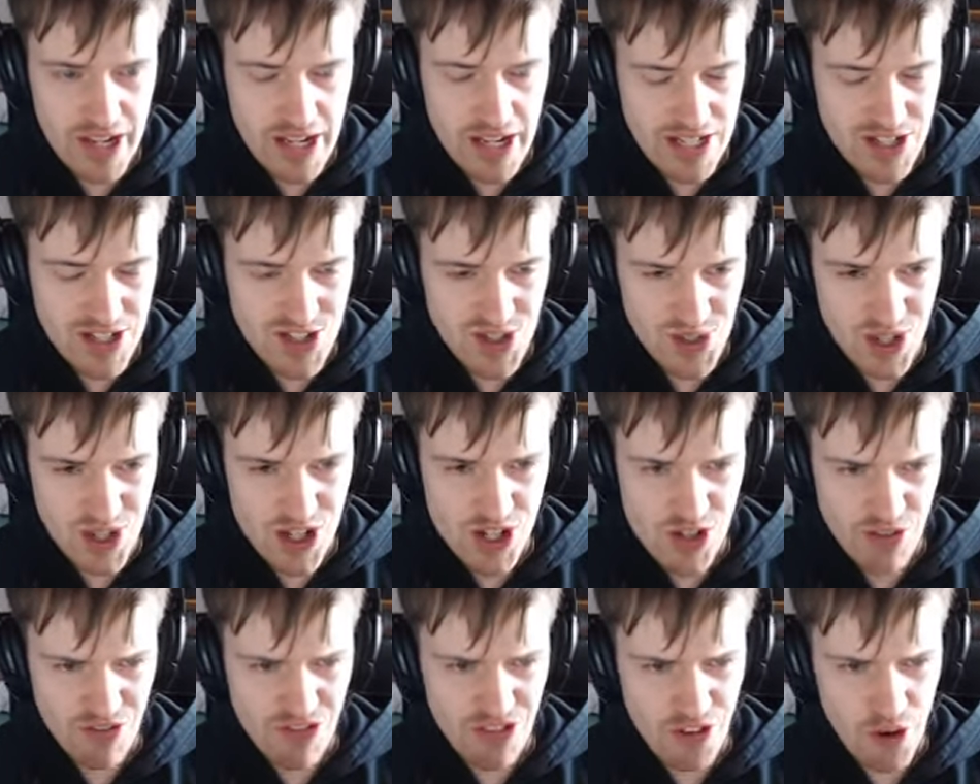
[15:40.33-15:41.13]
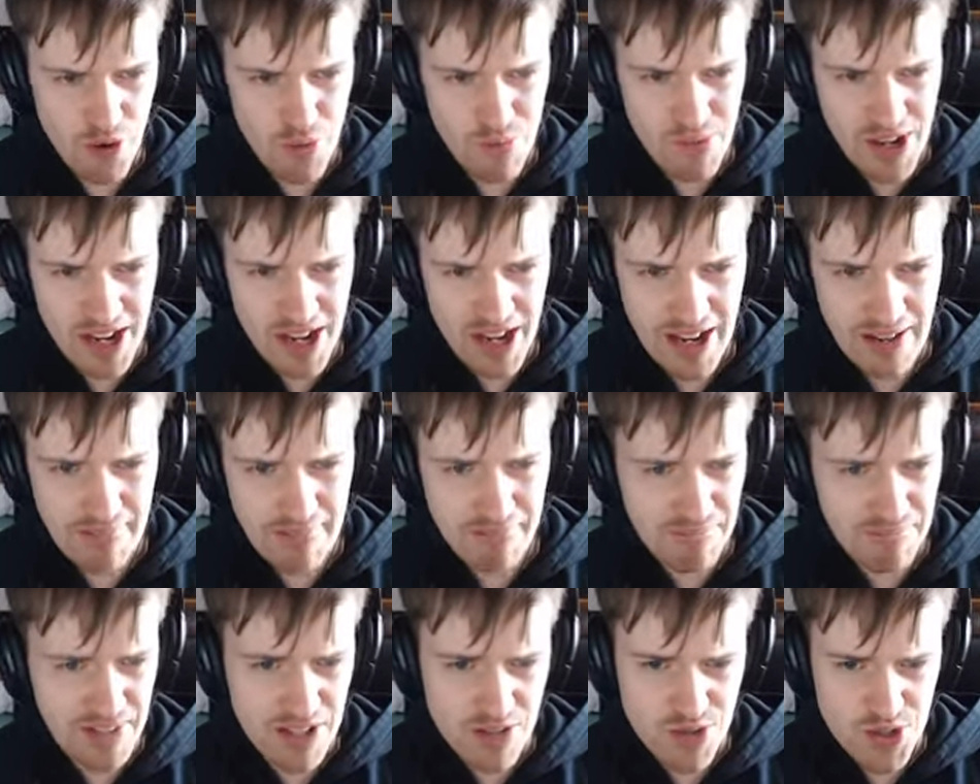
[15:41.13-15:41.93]
Insulation foam
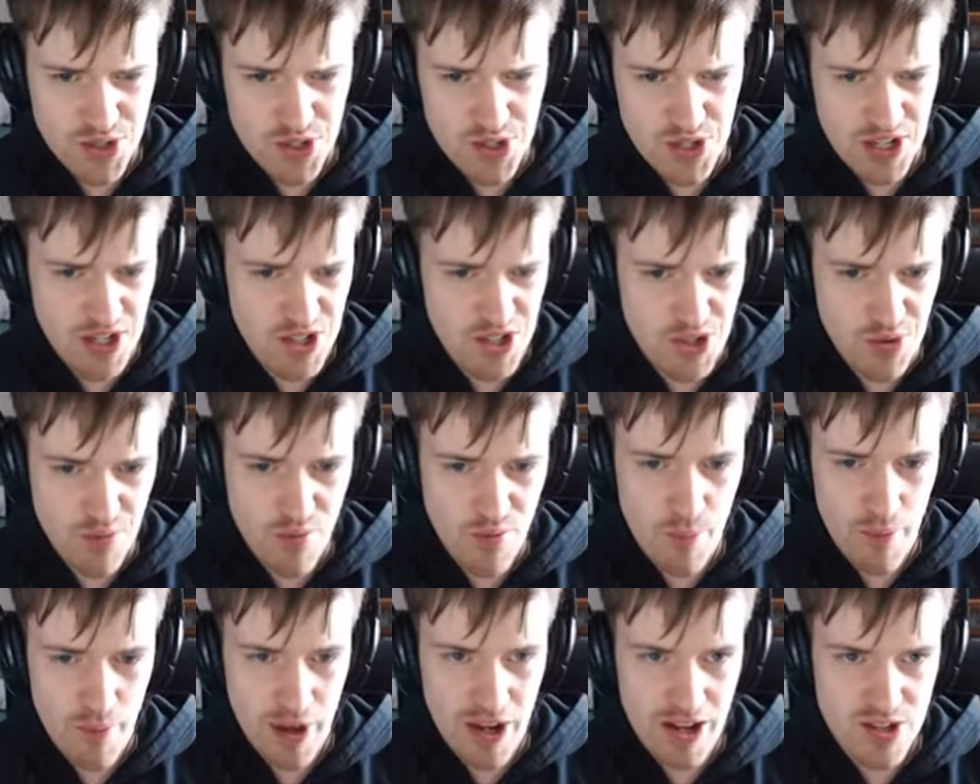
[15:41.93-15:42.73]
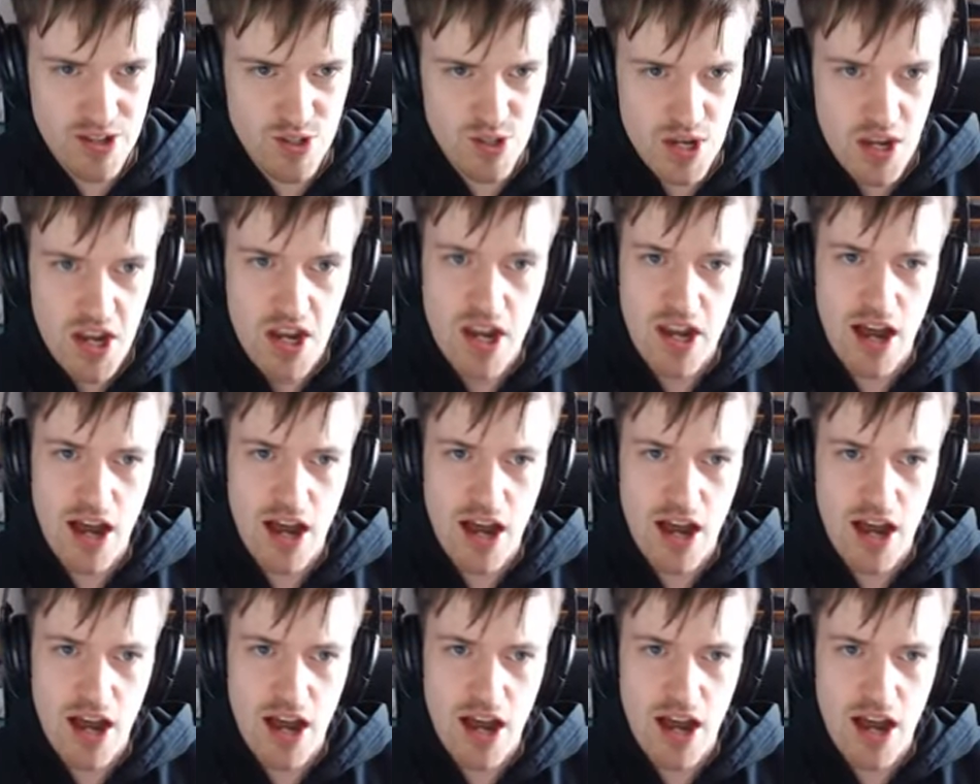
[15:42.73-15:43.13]
cam gives us instant repairs.